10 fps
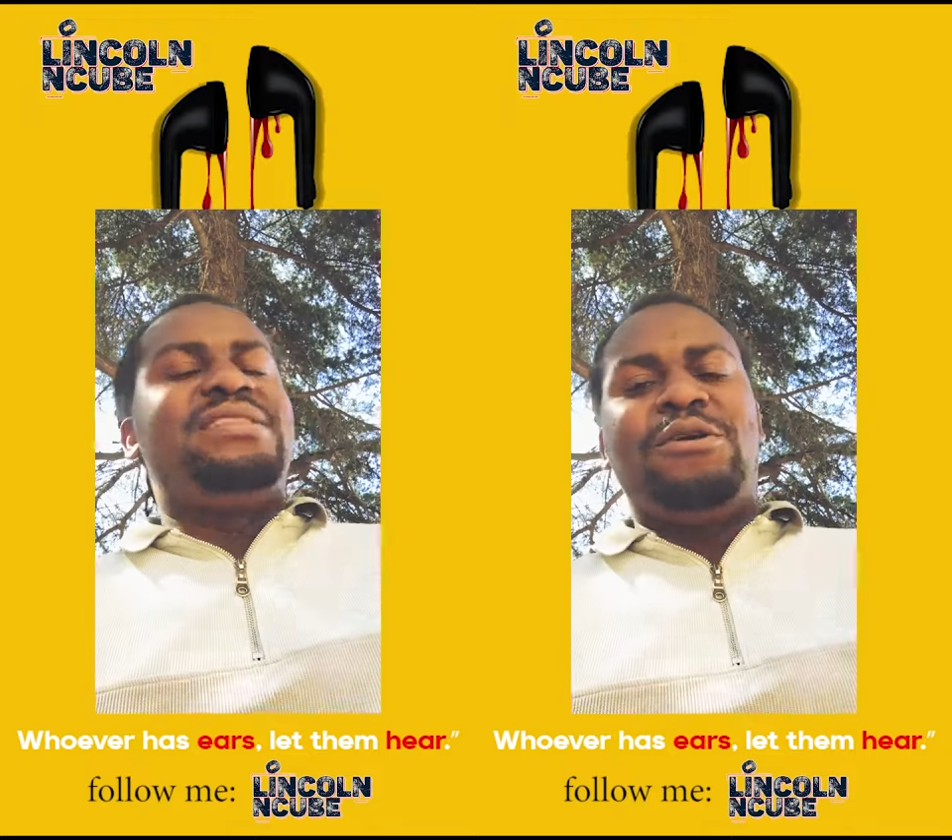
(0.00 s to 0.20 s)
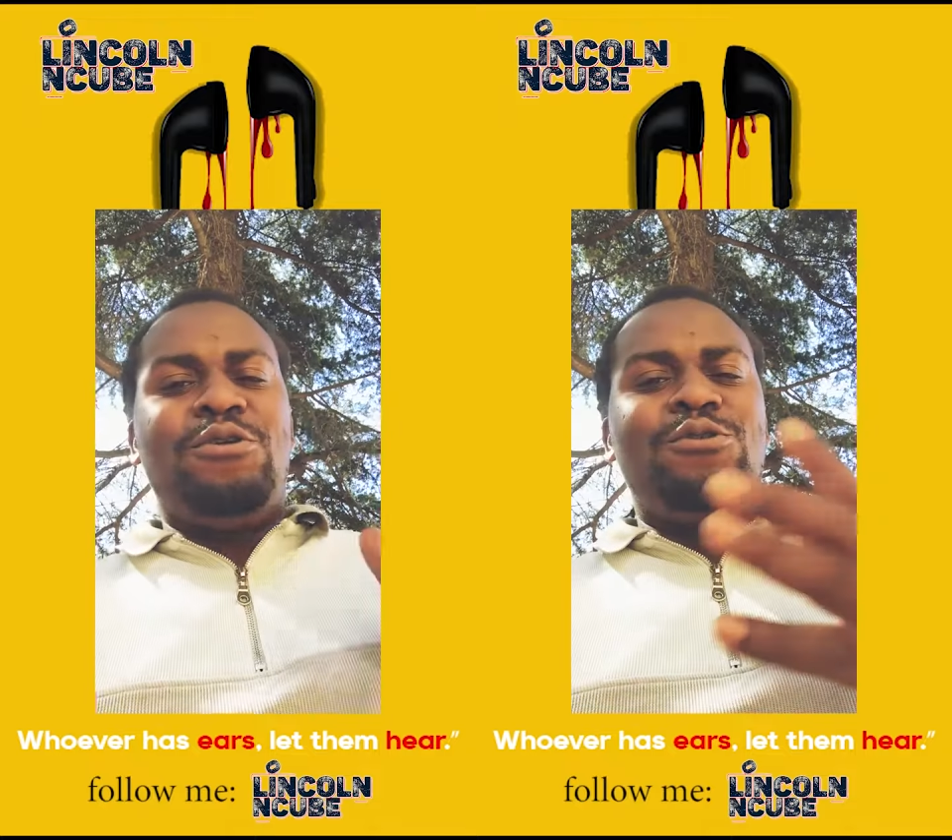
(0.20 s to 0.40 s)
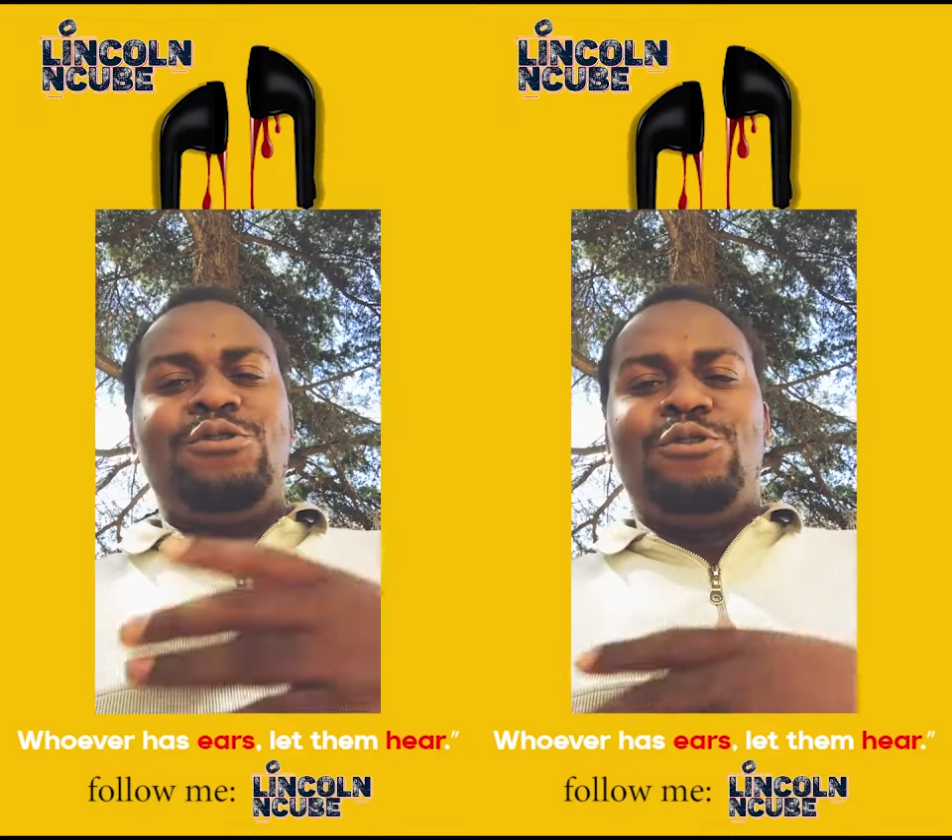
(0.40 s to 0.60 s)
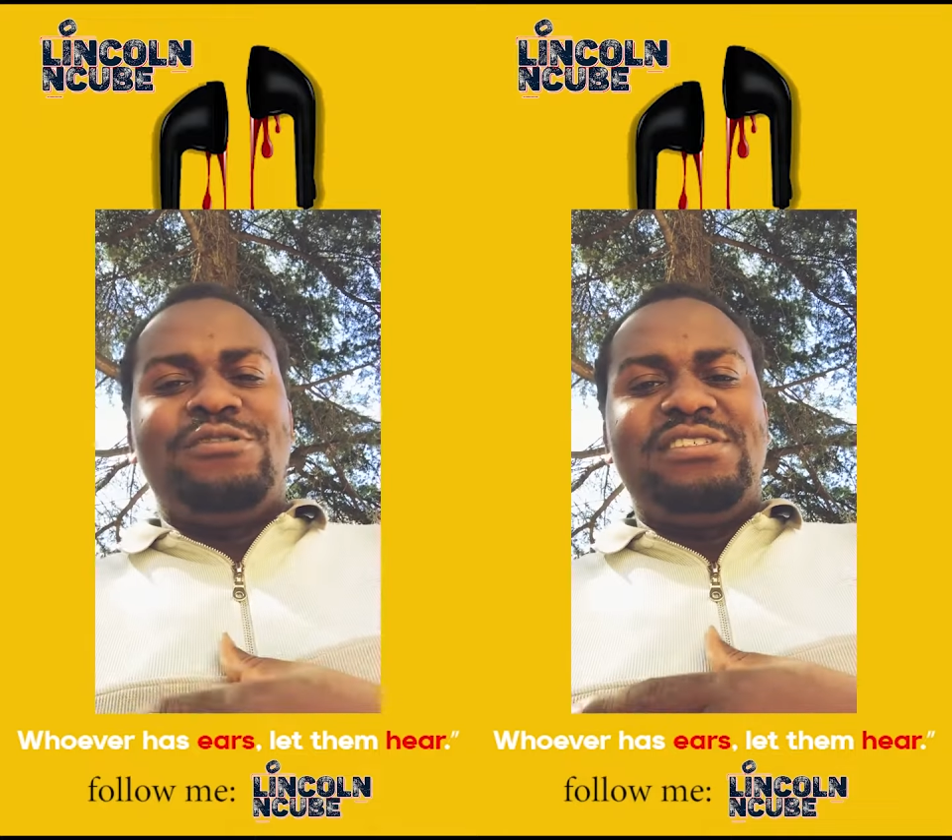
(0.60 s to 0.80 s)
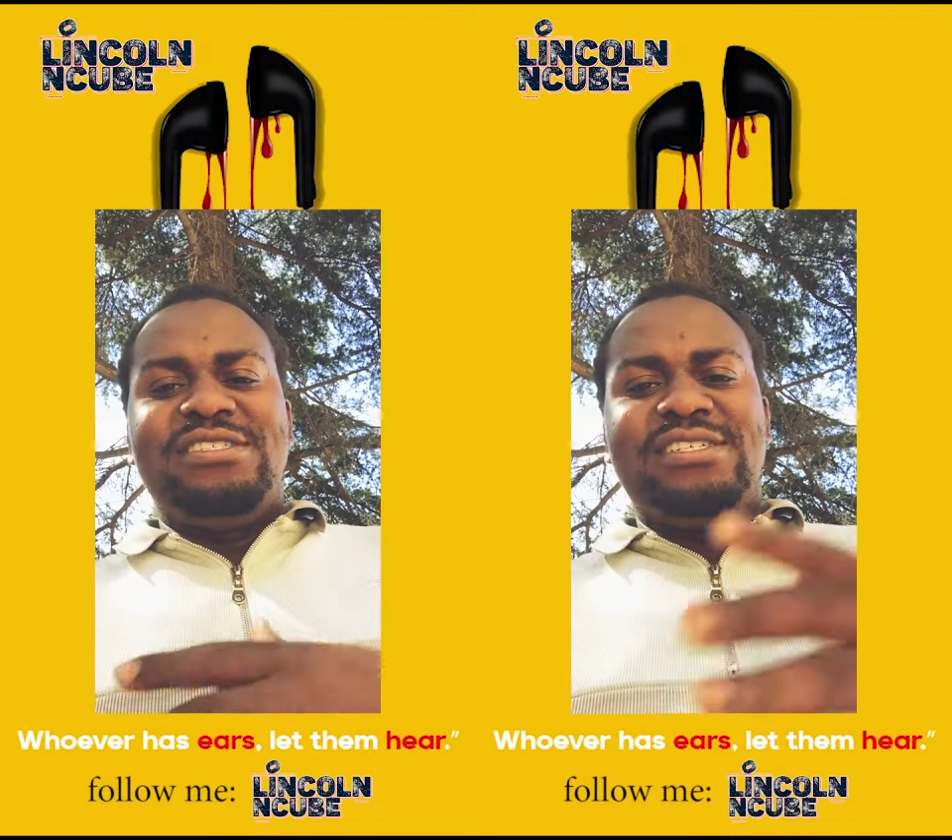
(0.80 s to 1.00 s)
the whole
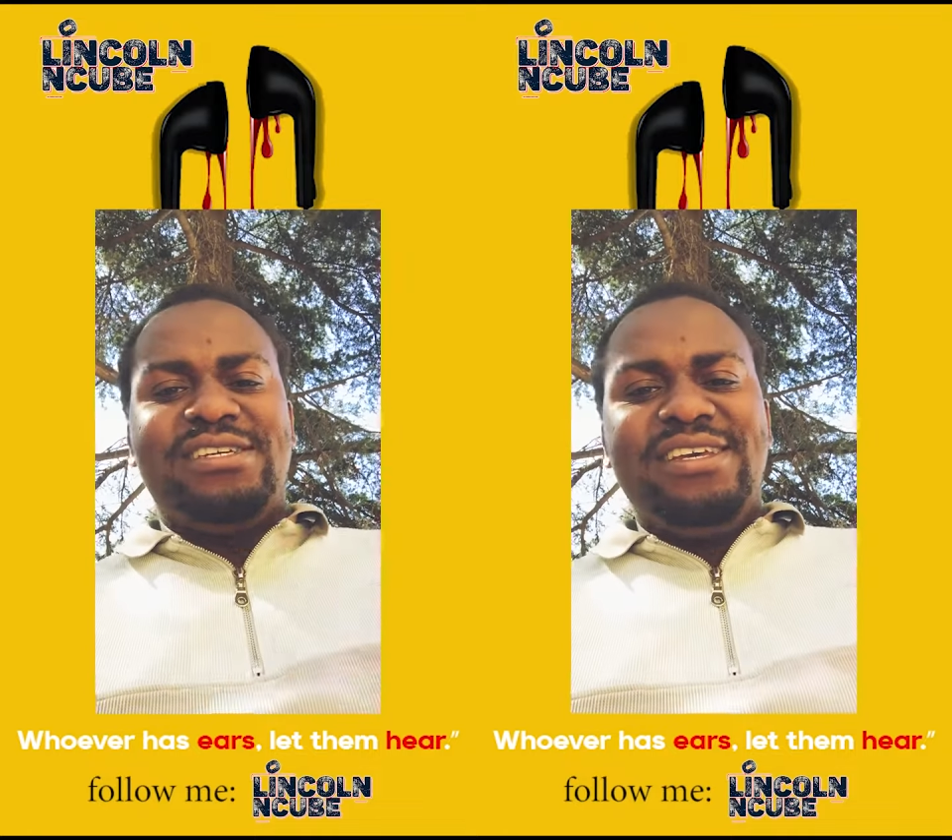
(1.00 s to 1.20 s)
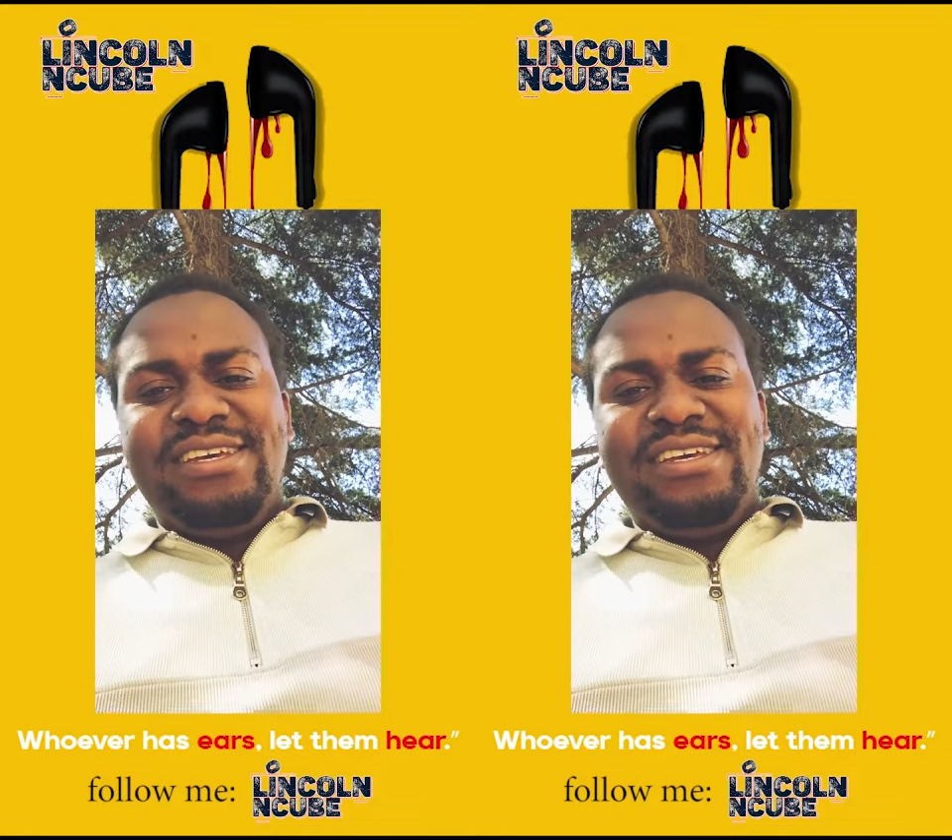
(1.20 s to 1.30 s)
load nje